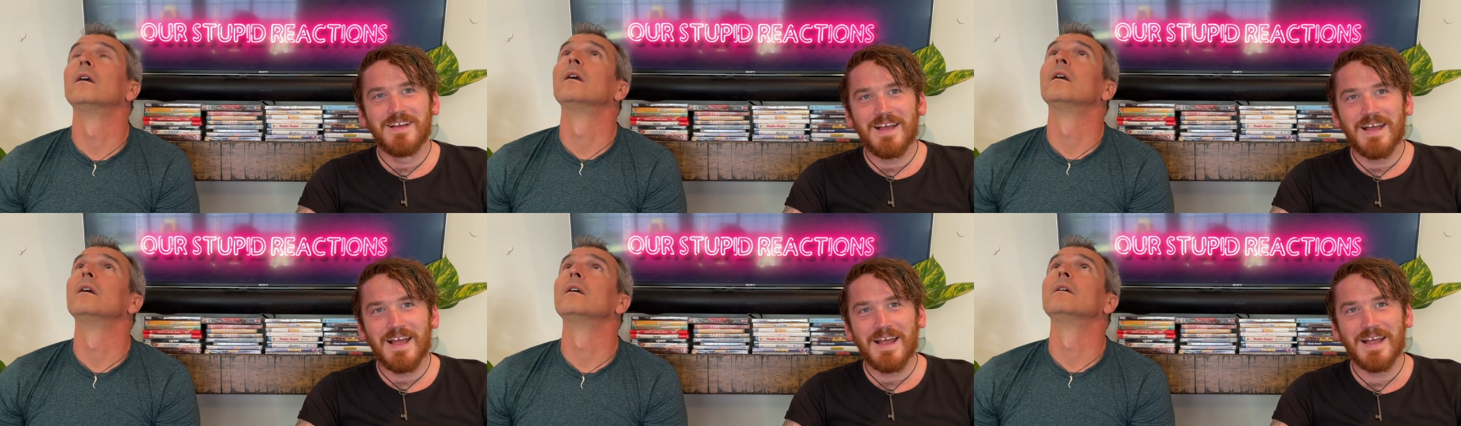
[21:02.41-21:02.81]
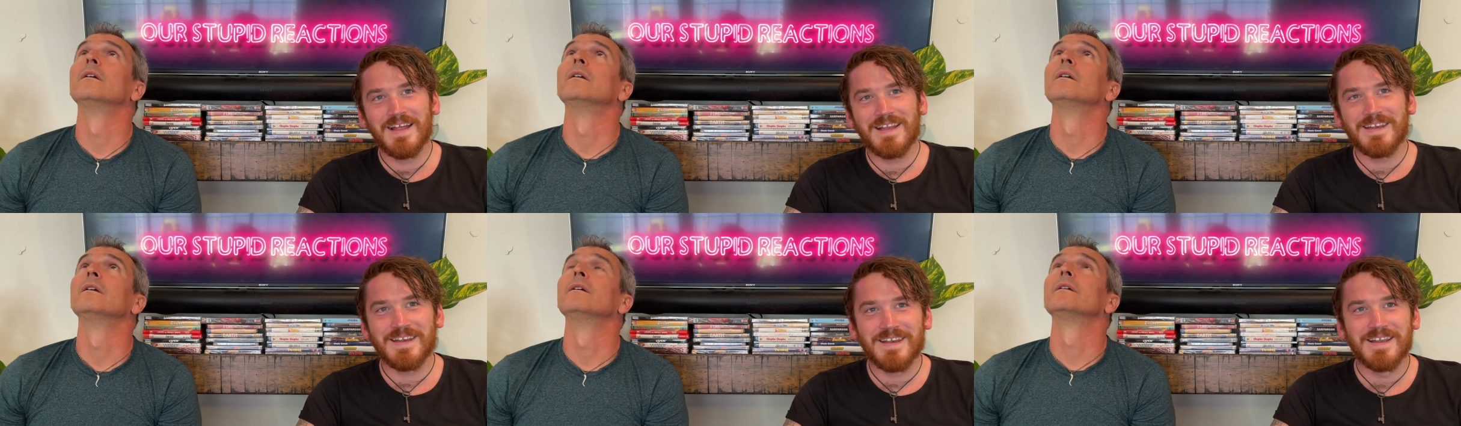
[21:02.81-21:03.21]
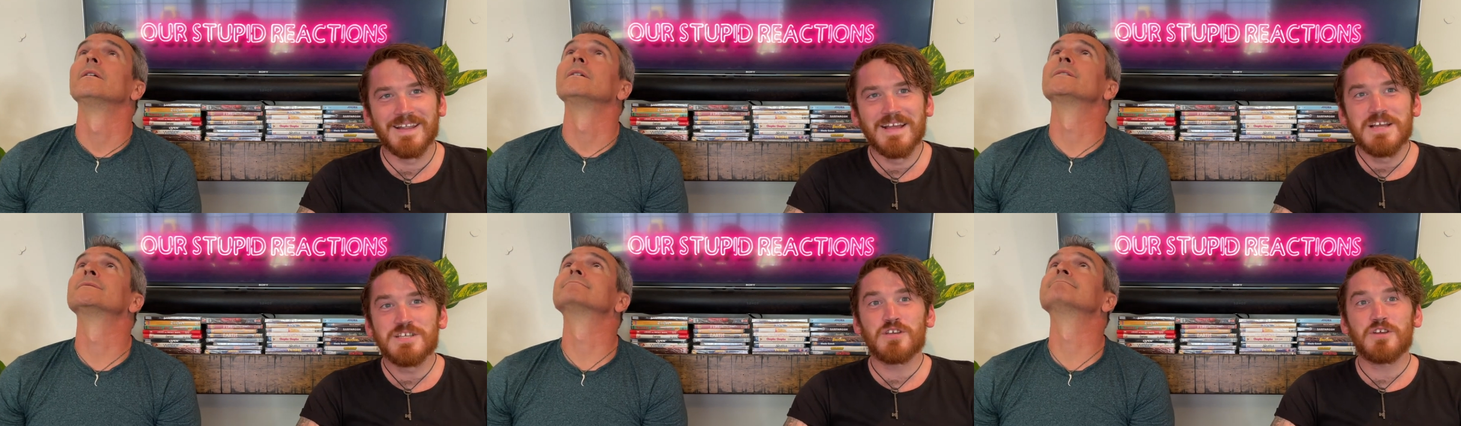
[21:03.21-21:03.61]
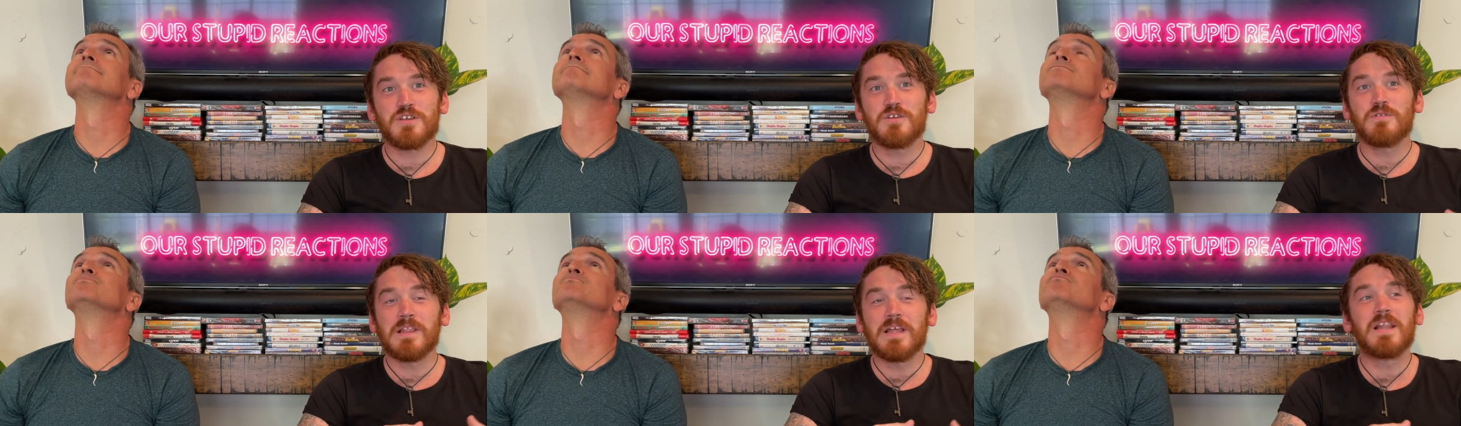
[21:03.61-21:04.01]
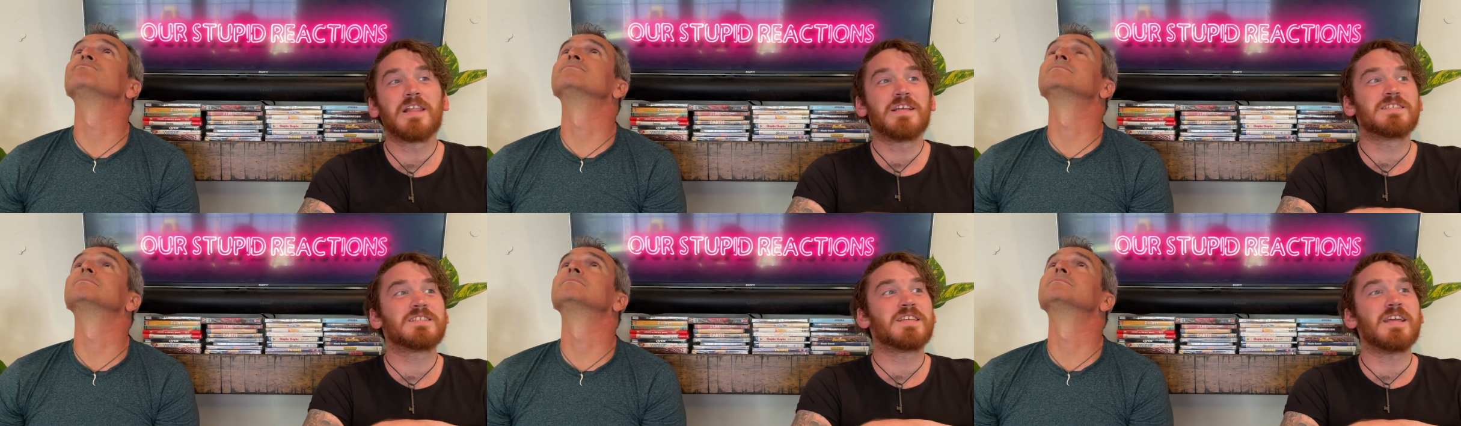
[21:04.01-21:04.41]
Speaker 1: and so you
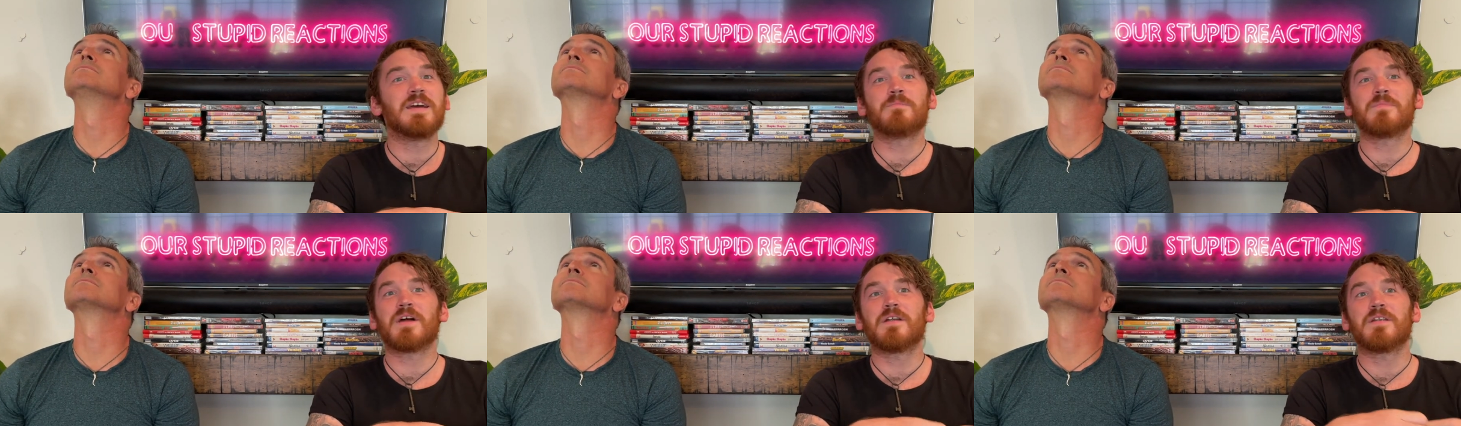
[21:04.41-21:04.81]
literally see him there